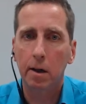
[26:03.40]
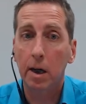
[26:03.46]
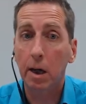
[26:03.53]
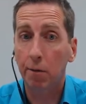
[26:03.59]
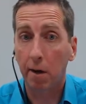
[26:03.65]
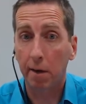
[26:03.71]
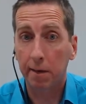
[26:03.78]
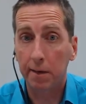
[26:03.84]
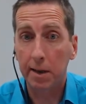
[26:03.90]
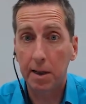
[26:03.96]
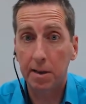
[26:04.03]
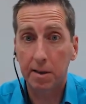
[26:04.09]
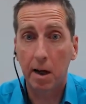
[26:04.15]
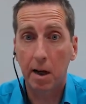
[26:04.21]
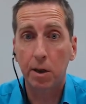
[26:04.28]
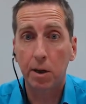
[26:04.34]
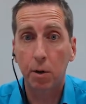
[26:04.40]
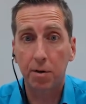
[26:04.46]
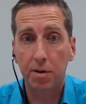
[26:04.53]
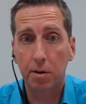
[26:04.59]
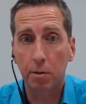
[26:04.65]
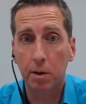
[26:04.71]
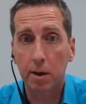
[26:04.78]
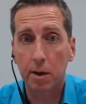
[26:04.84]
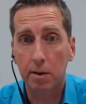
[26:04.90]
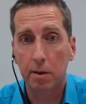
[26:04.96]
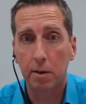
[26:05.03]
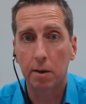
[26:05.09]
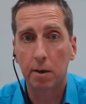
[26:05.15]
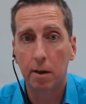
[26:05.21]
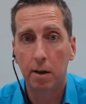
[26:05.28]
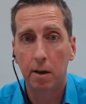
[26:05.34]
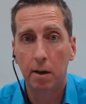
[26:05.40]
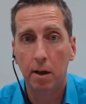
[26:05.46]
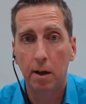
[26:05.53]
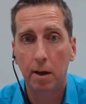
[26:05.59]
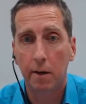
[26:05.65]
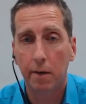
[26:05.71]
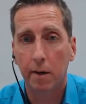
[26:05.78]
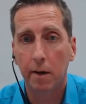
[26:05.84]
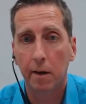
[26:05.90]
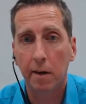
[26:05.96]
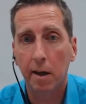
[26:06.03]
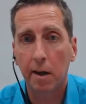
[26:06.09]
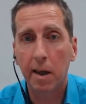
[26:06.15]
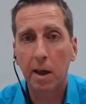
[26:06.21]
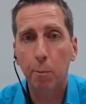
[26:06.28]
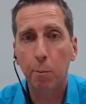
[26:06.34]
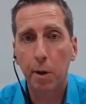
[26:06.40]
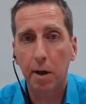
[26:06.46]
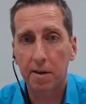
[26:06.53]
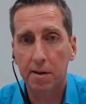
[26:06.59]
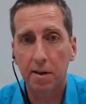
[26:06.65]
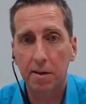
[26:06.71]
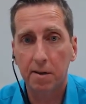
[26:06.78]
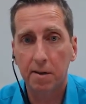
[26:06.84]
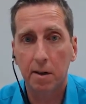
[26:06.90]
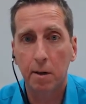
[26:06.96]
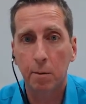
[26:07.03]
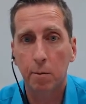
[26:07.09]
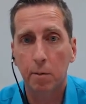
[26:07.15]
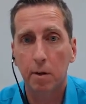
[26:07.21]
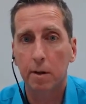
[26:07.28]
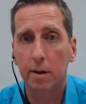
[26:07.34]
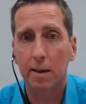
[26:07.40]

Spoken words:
If athletes are used to it, the limbic system